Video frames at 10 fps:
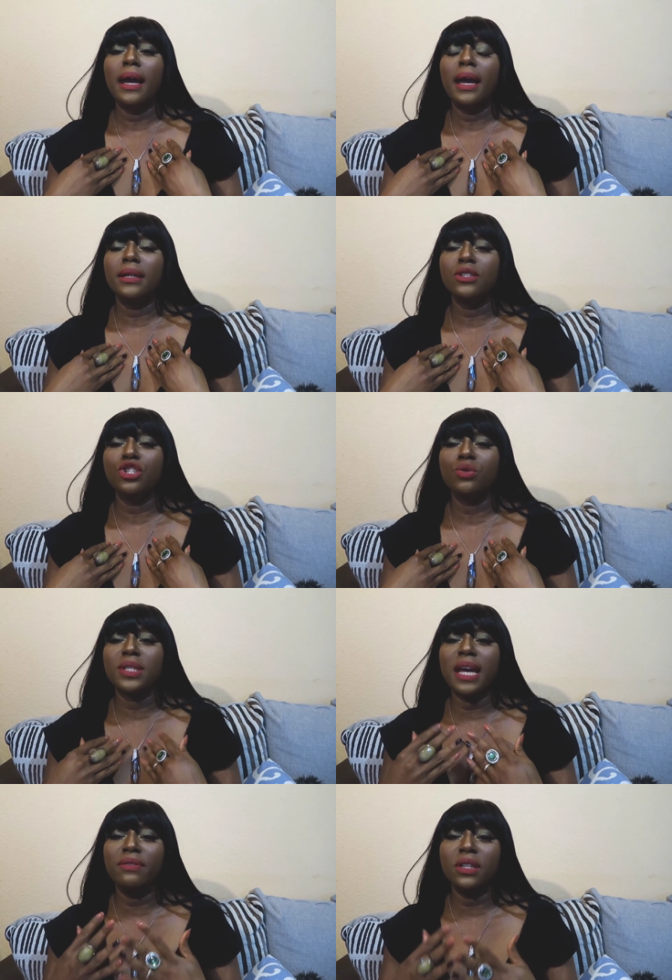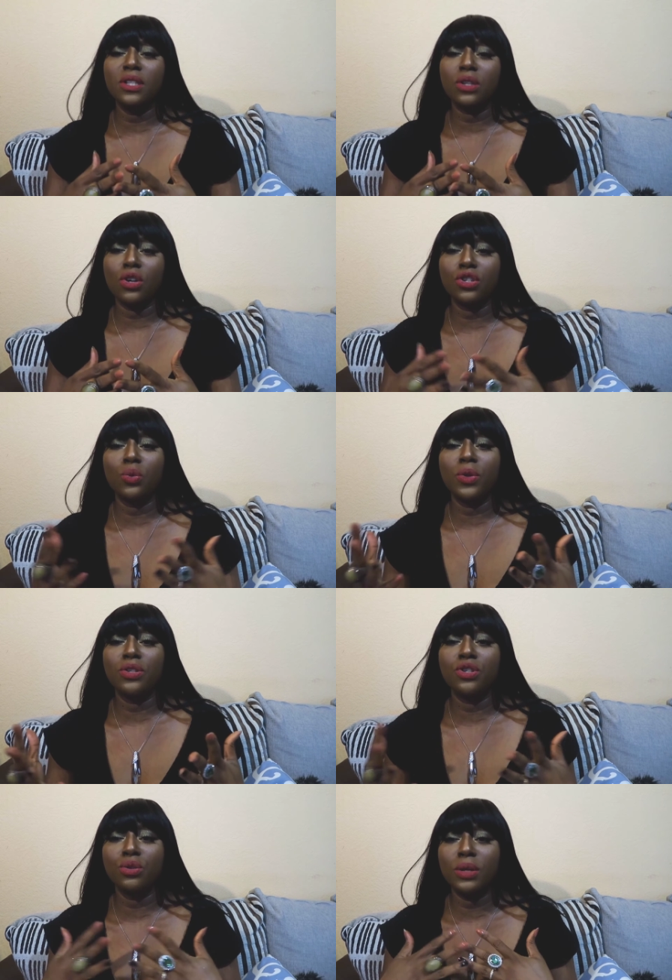And she was having a discussion
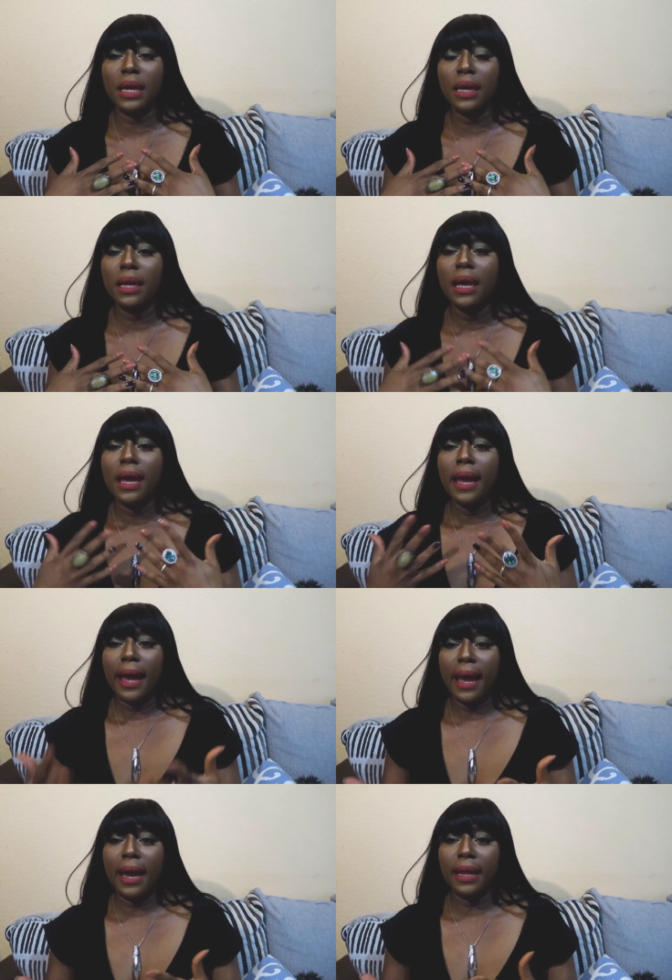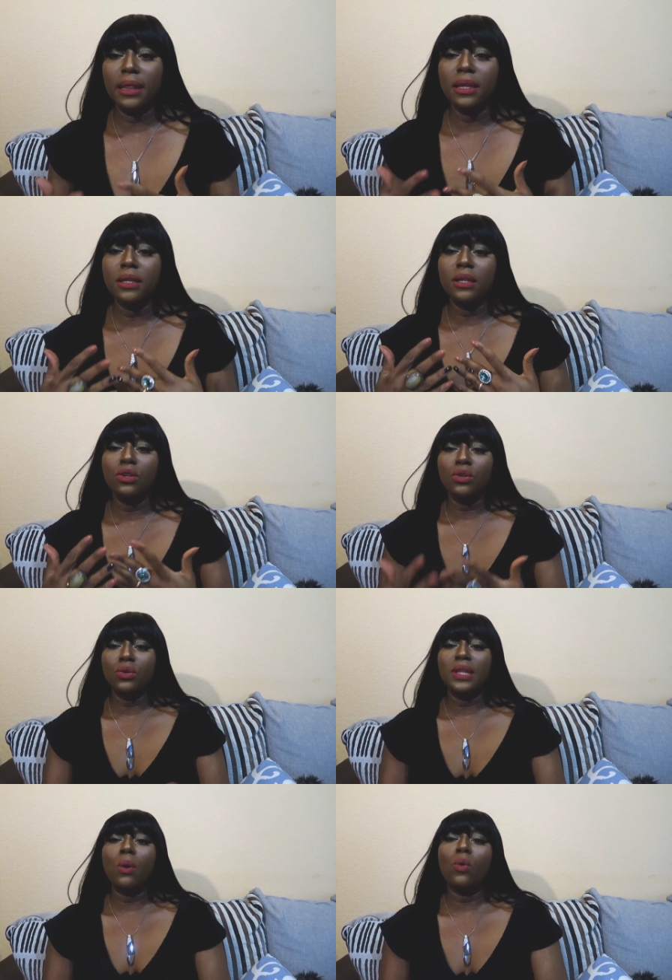with Chude, and, you
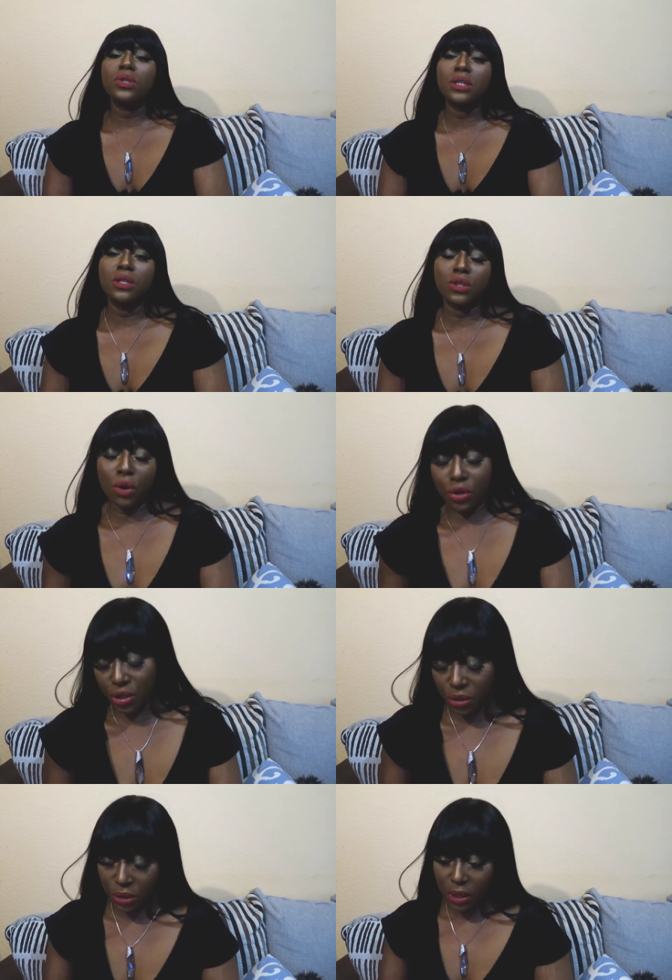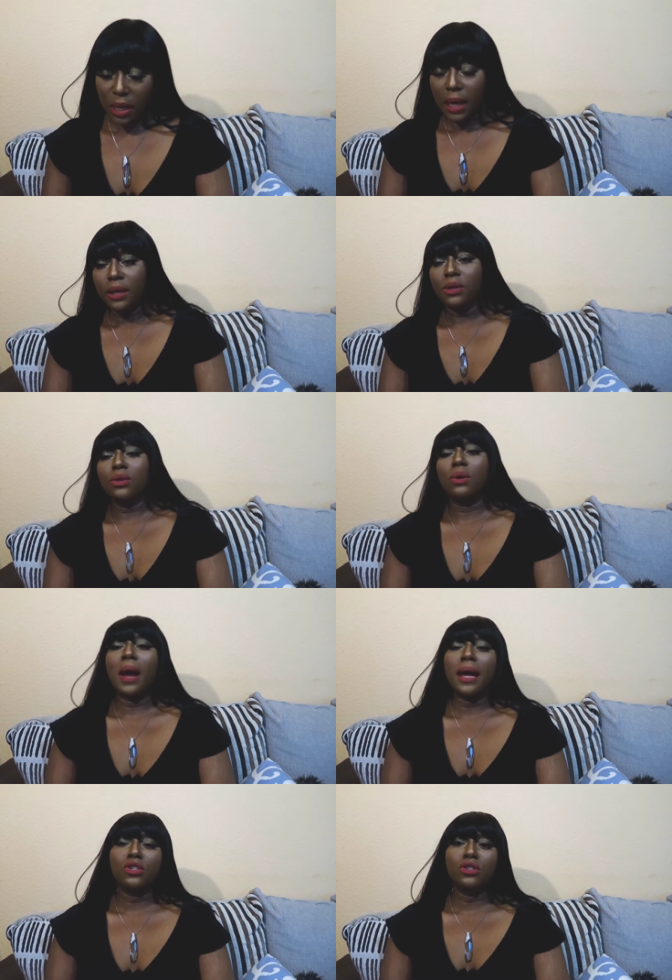know, that was the discussion, you
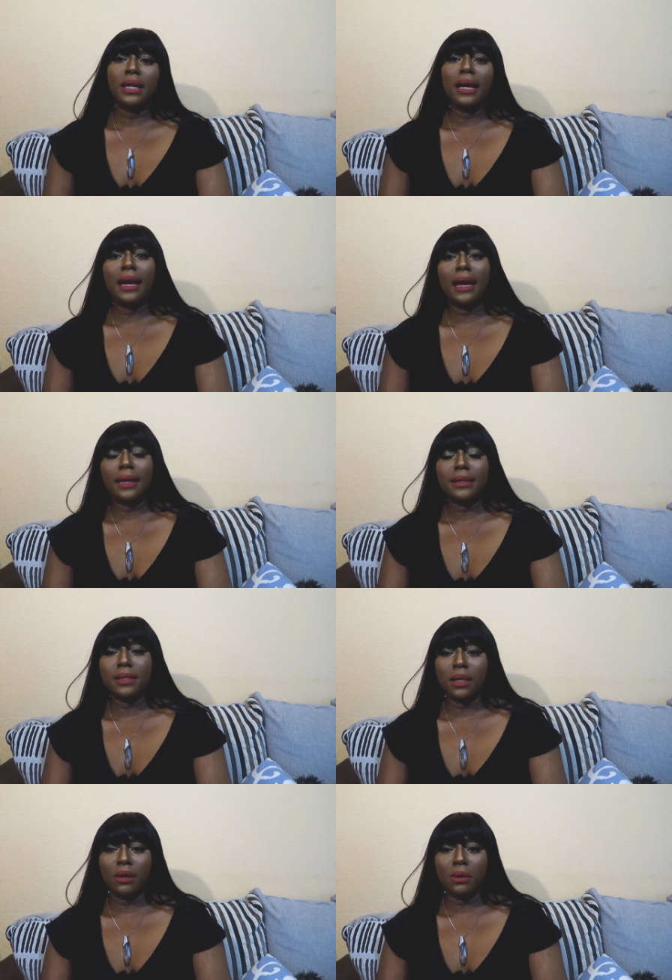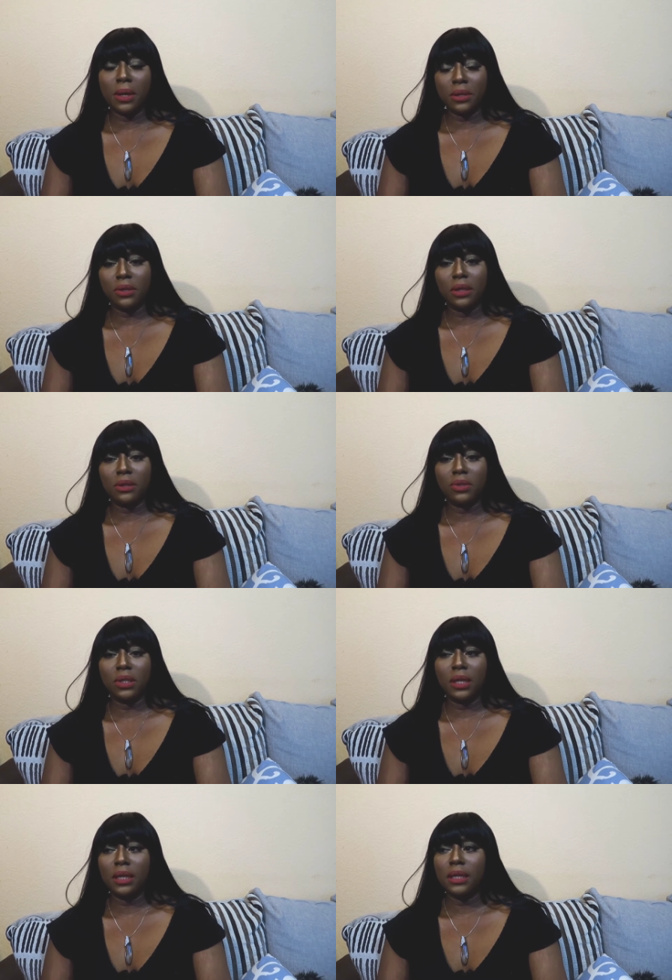know, and Chude asked her a question and she
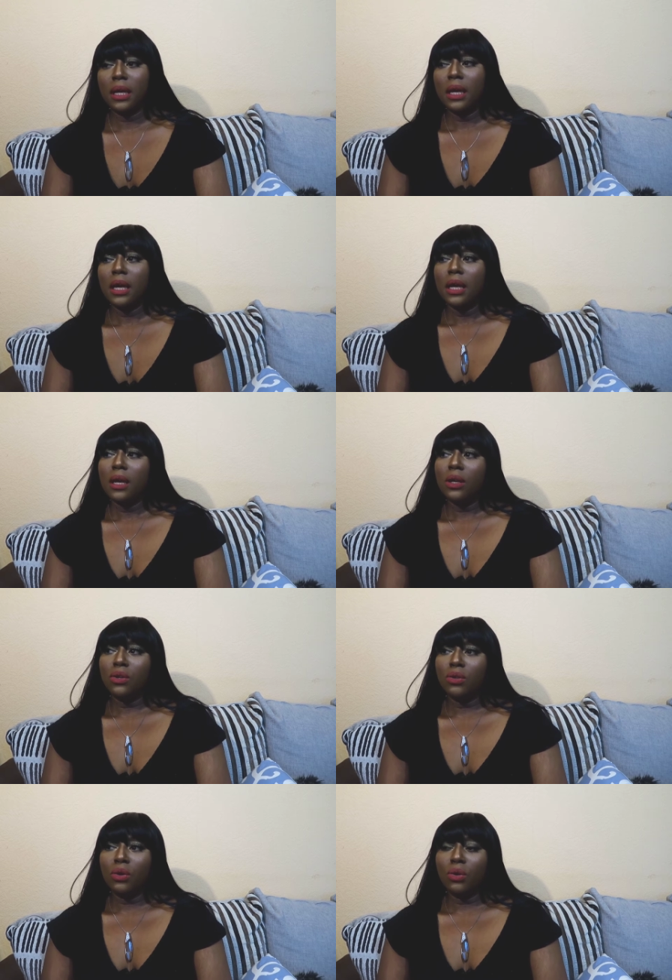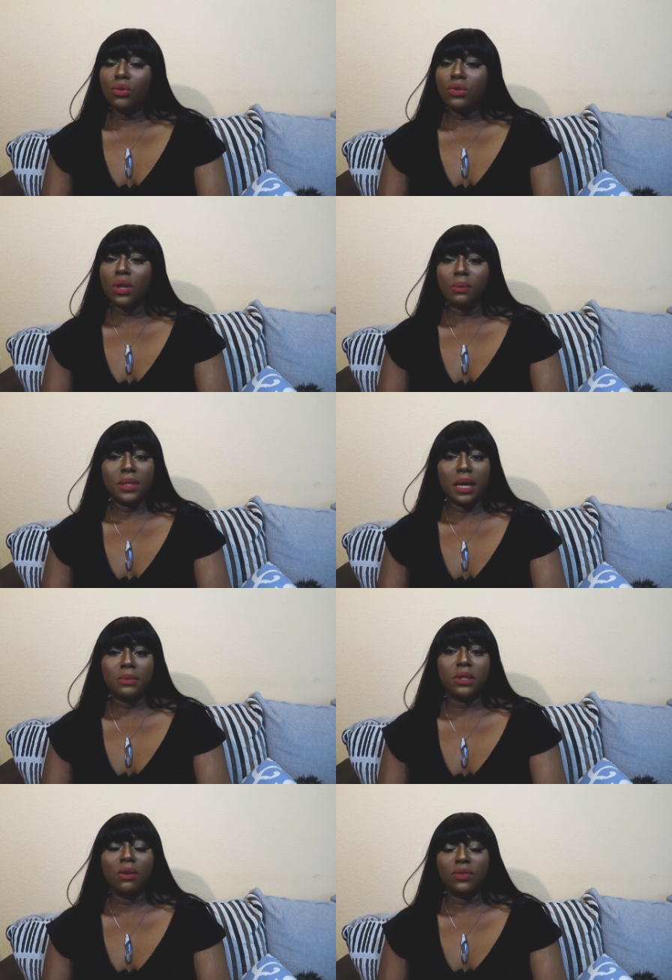said, you know,
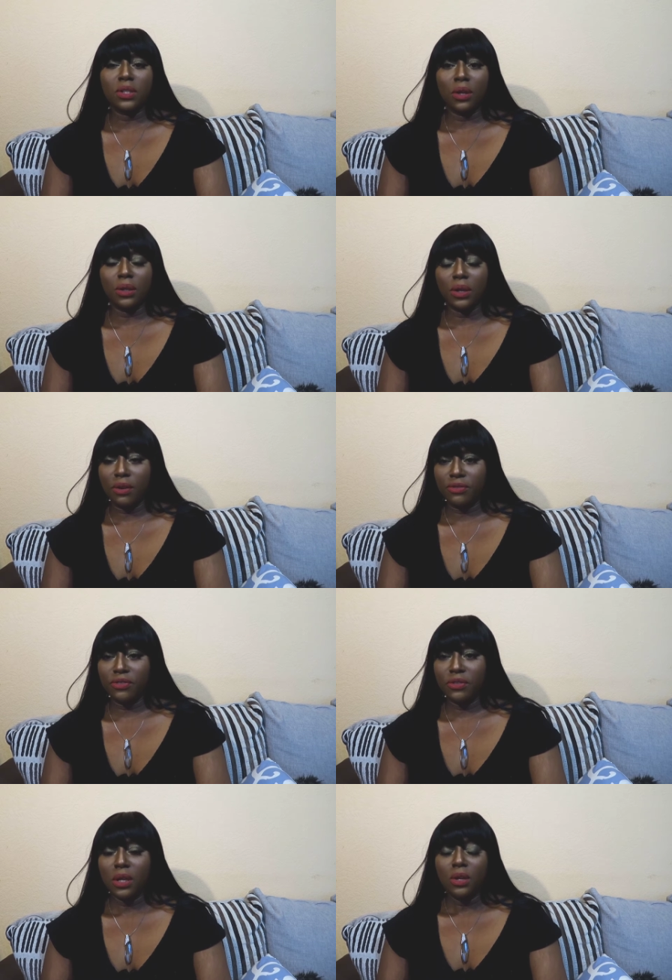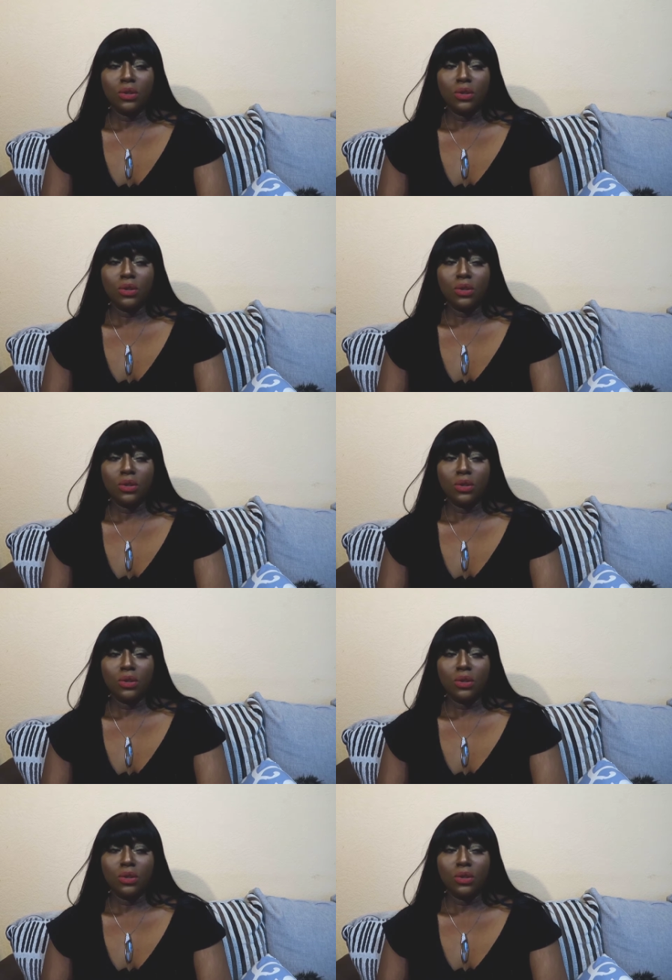sometimes love is not enough.